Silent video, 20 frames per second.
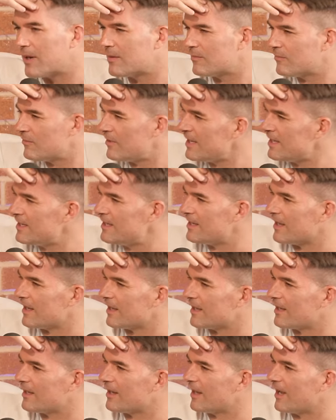And I'm reading
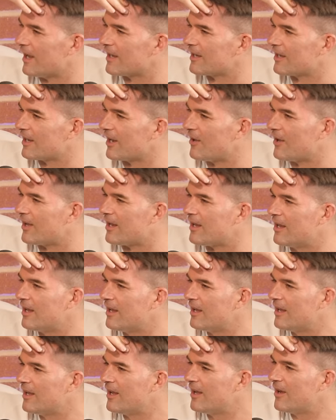it going.
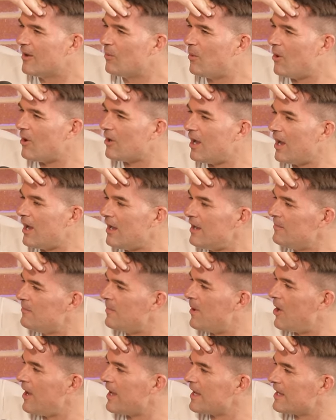What kind of
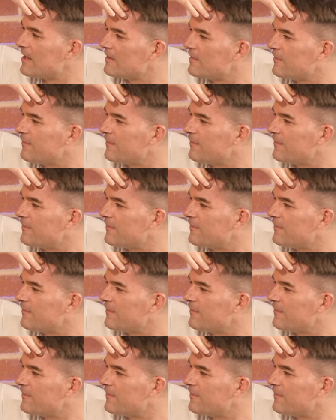mind?